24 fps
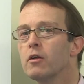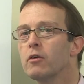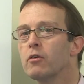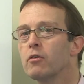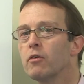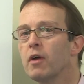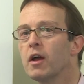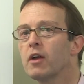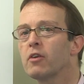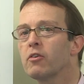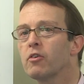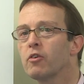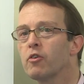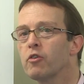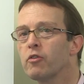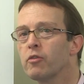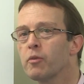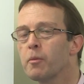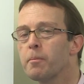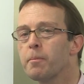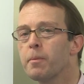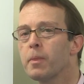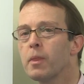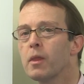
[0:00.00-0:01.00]
Directors
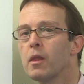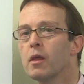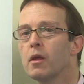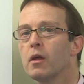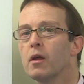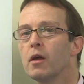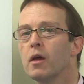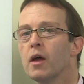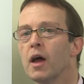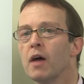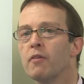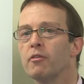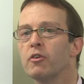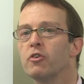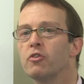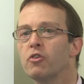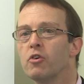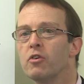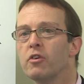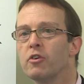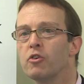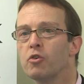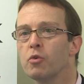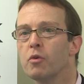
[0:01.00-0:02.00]
have a
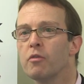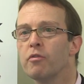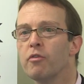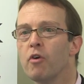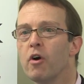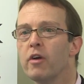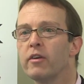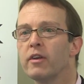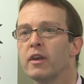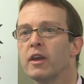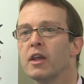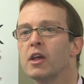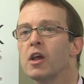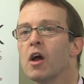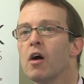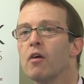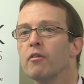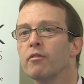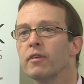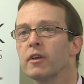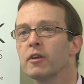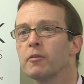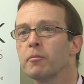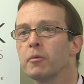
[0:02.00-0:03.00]
duty to avoid any
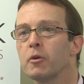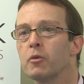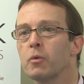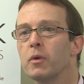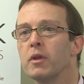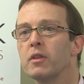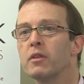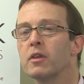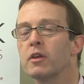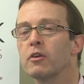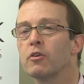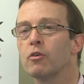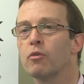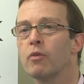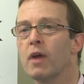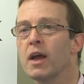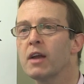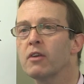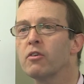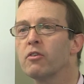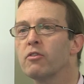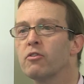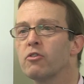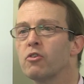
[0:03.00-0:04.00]
conflict between the
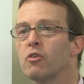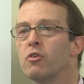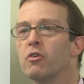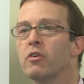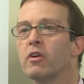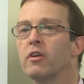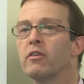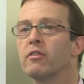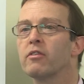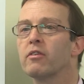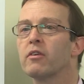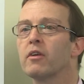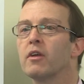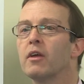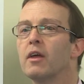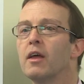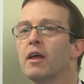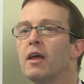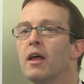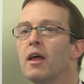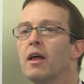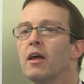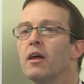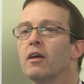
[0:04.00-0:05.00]
director's duties
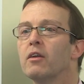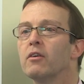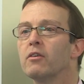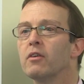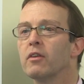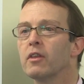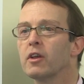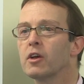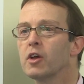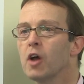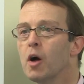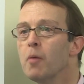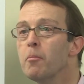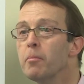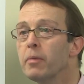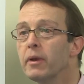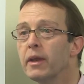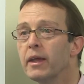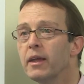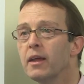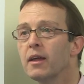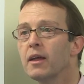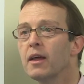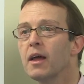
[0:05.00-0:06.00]
to the
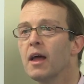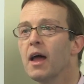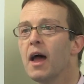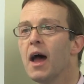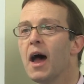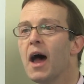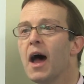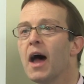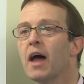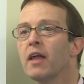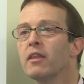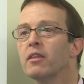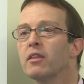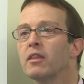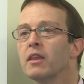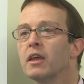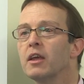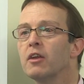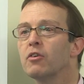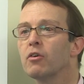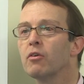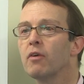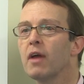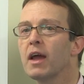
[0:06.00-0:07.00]
company and
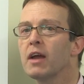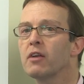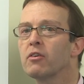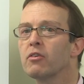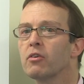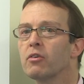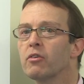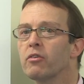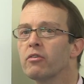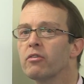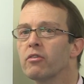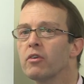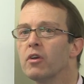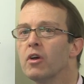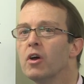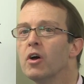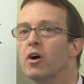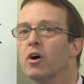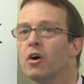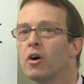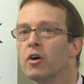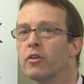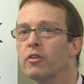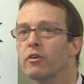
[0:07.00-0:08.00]
the director's
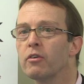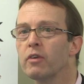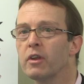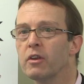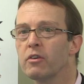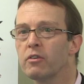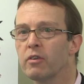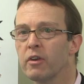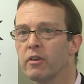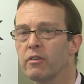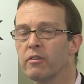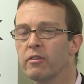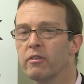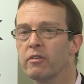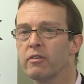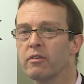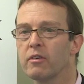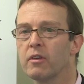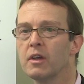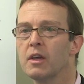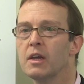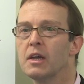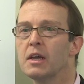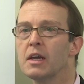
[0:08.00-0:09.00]
other interests,
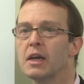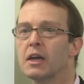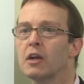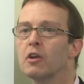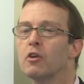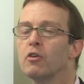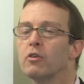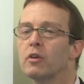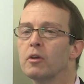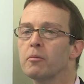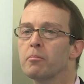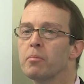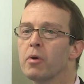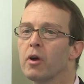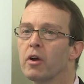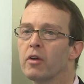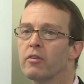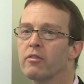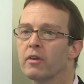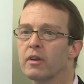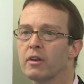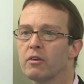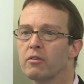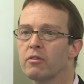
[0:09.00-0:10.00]
including
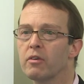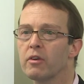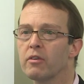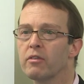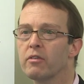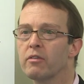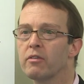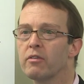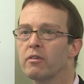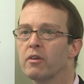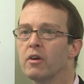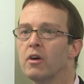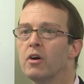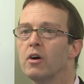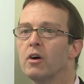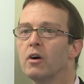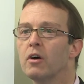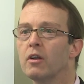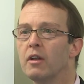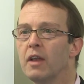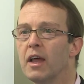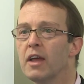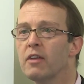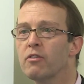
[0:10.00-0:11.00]
personal interests,
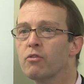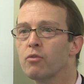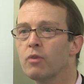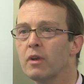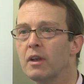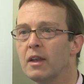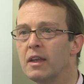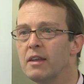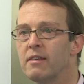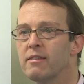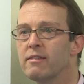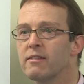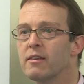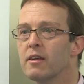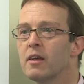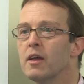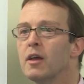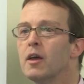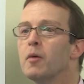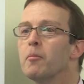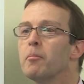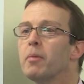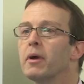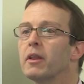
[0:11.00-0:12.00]
unless released
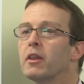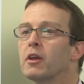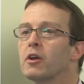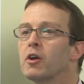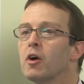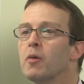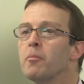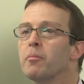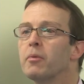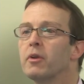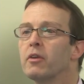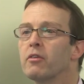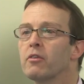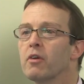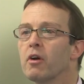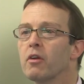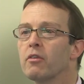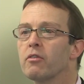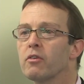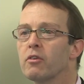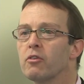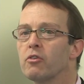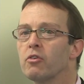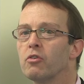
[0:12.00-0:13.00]
by the company's
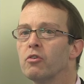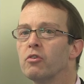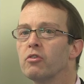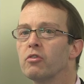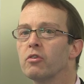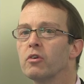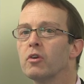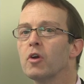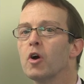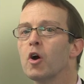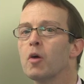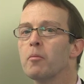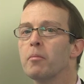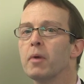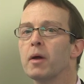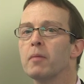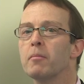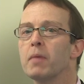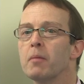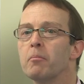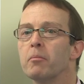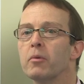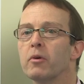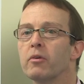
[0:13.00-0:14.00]
constitution or by
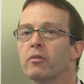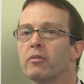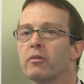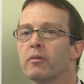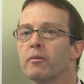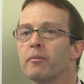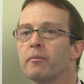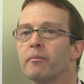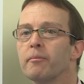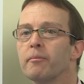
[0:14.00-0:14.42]
members.